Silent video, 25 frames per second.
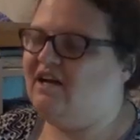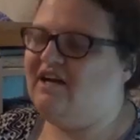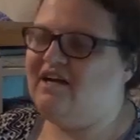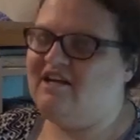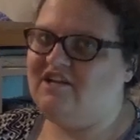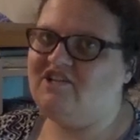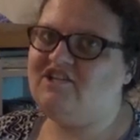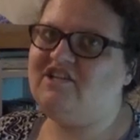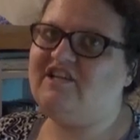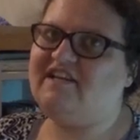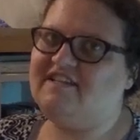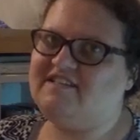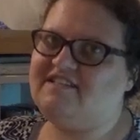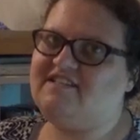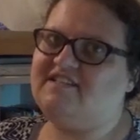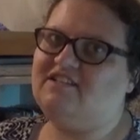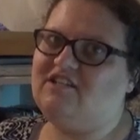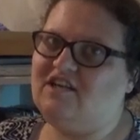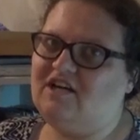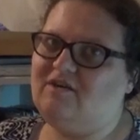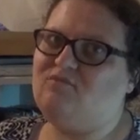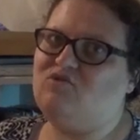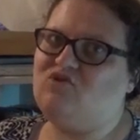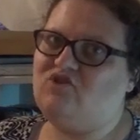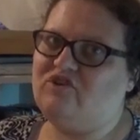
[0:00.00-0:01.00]
she gets a
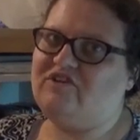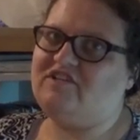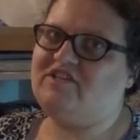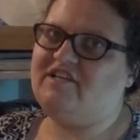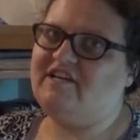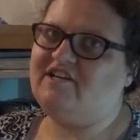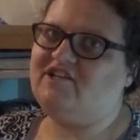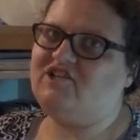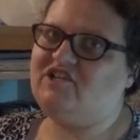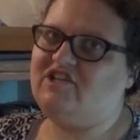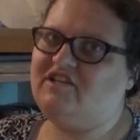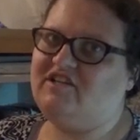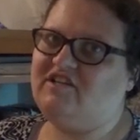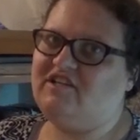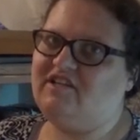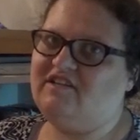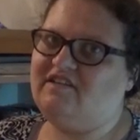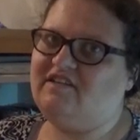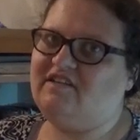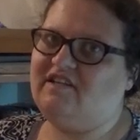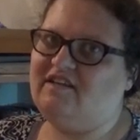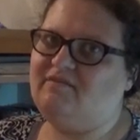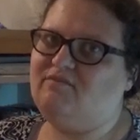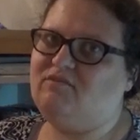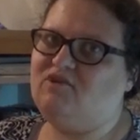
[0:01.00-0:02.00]
lot more attention than,
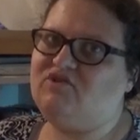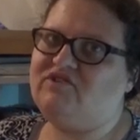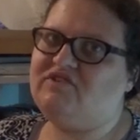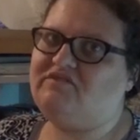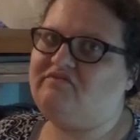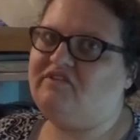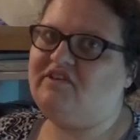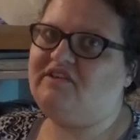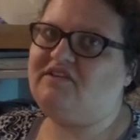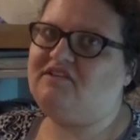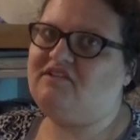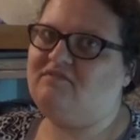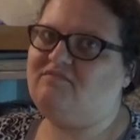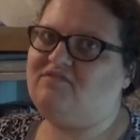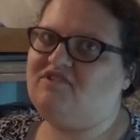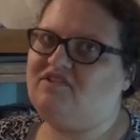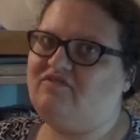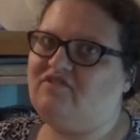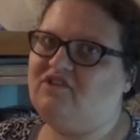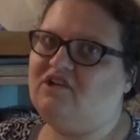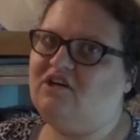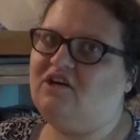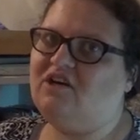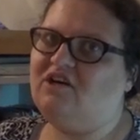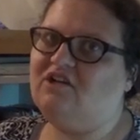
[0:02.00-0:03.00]
than most victims of
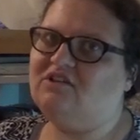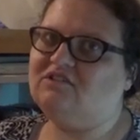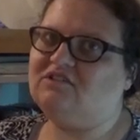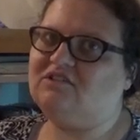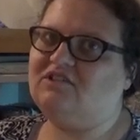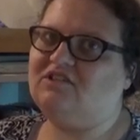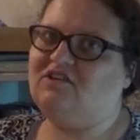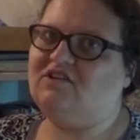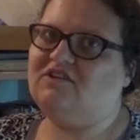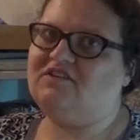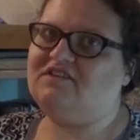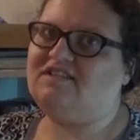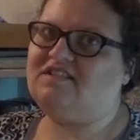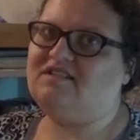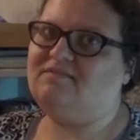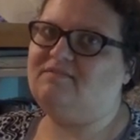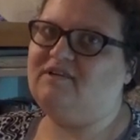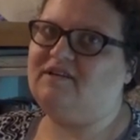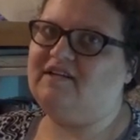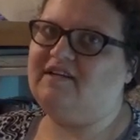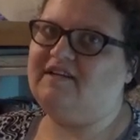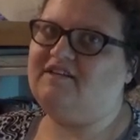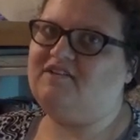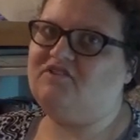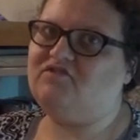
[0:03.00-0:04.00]
the Holocaust,
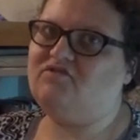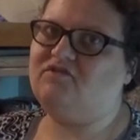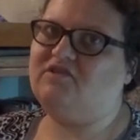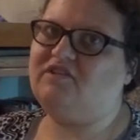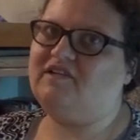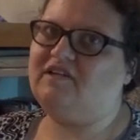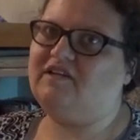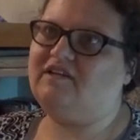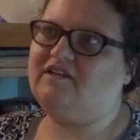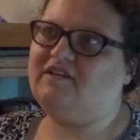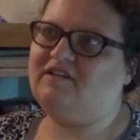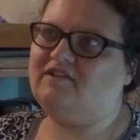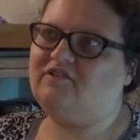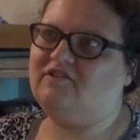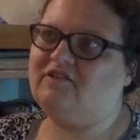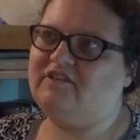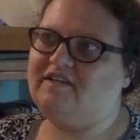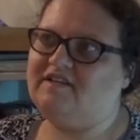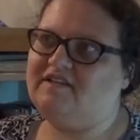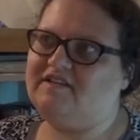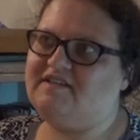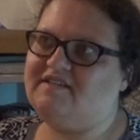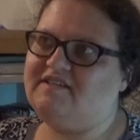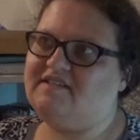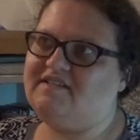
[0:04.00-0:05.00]
but I do think there
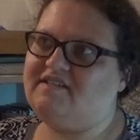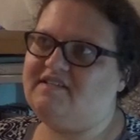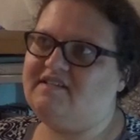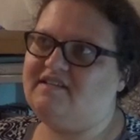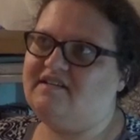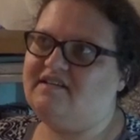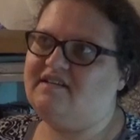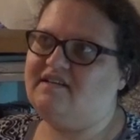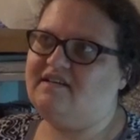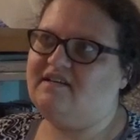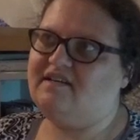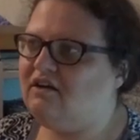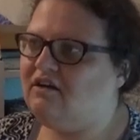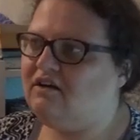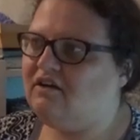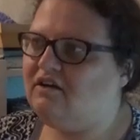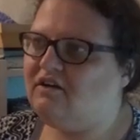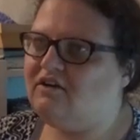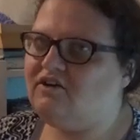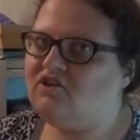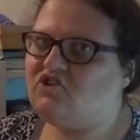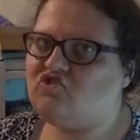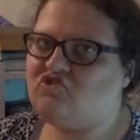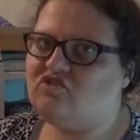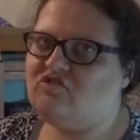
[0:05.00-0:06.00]
is
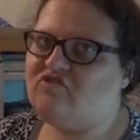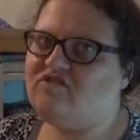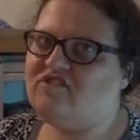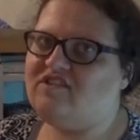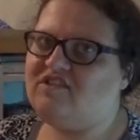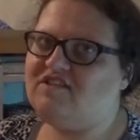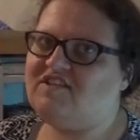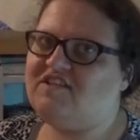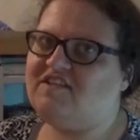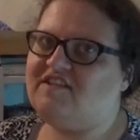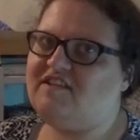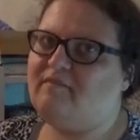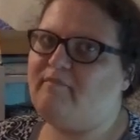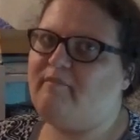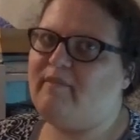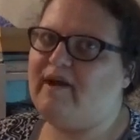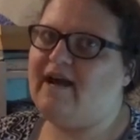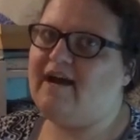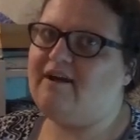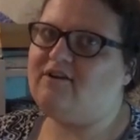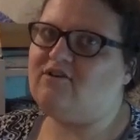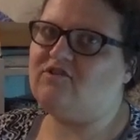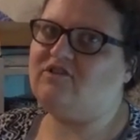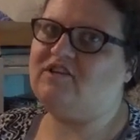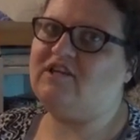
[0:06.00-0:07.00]
truth to the
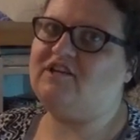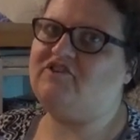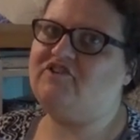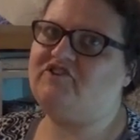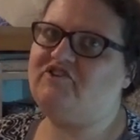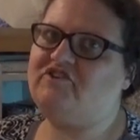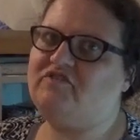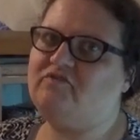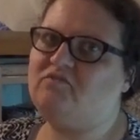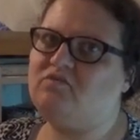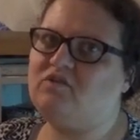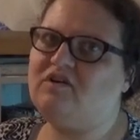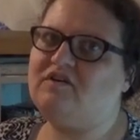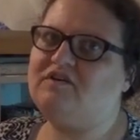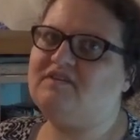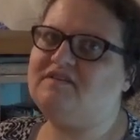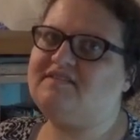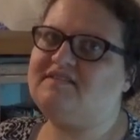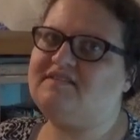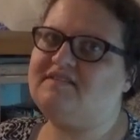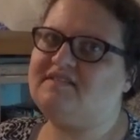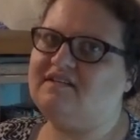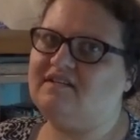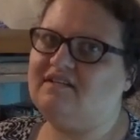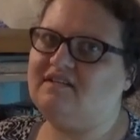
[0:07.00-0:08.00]
matter that she
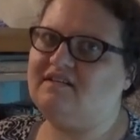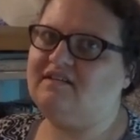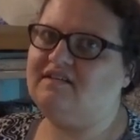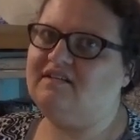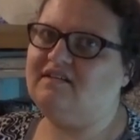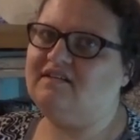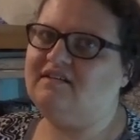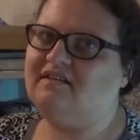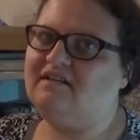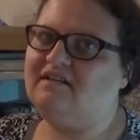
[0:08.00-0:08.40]
was uh,